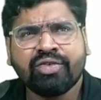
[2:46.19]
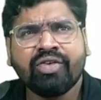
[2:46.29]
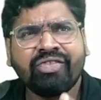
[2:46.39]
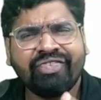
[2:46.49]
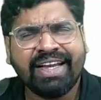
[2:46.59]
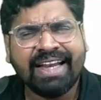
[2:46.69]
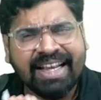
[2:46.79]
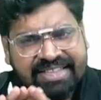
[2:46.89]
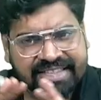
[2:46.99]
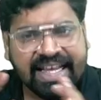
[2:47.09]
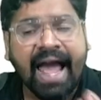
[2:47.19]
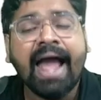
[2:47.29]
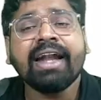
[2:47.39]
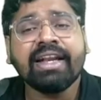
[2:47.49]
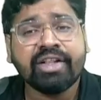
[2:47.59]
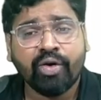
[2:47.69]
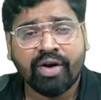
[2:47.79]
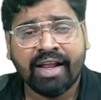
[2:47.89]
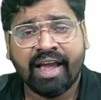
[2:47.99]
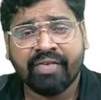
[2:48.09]
you will feel like sand in the
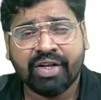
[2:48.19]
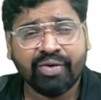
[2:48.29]
oral cavity.